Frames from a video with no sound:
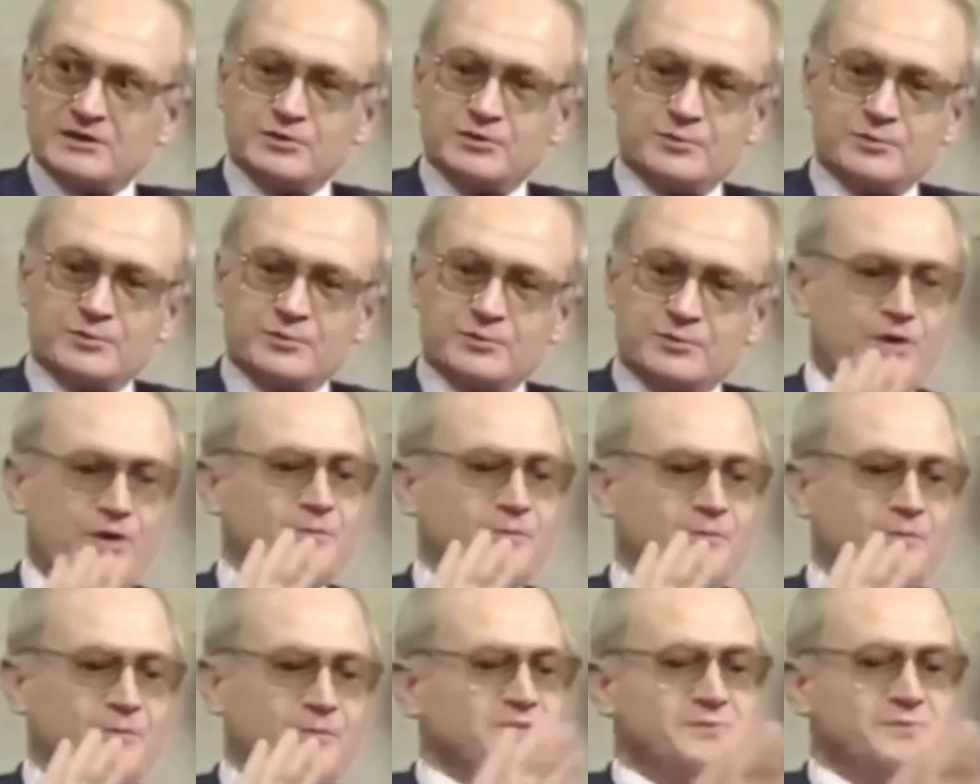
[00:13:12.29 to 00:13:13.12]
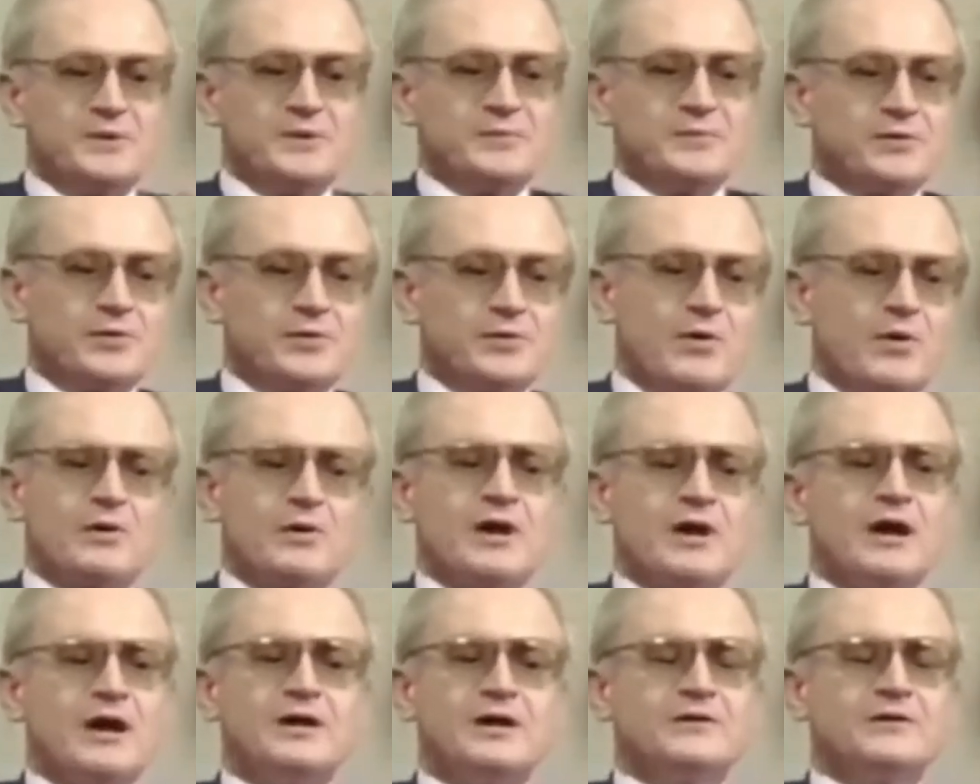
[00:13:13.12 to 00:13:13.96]
to promise people
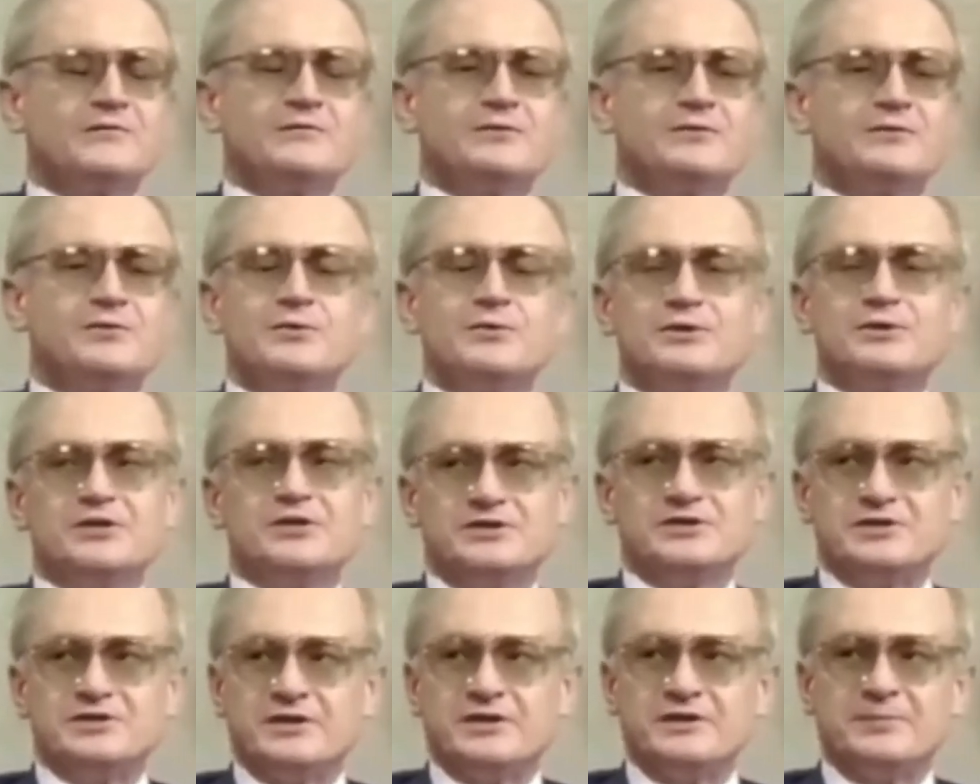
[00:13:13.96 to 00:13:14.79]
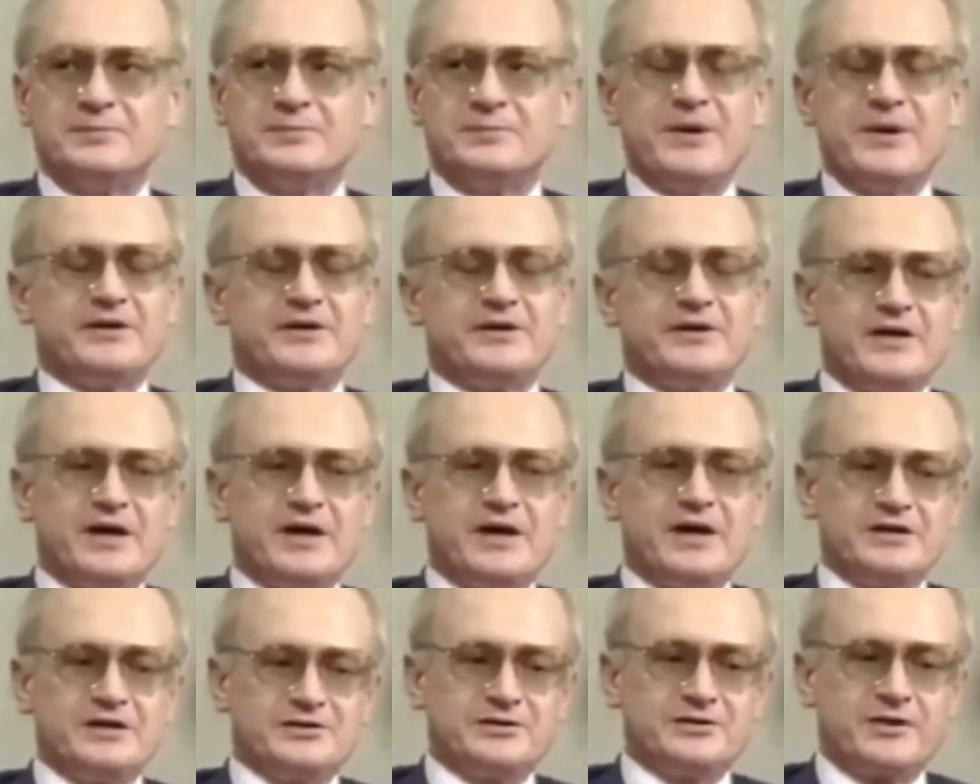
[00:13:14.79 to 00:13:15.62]
all kind of goodies and the
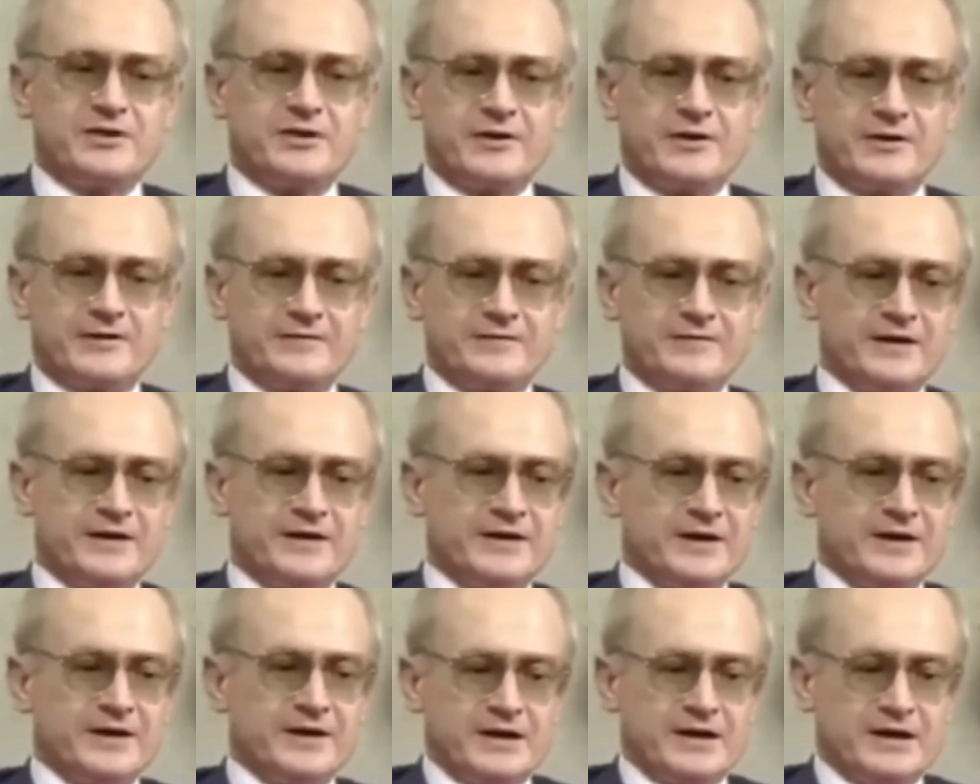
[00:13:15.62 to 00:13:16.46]
paradise on earth,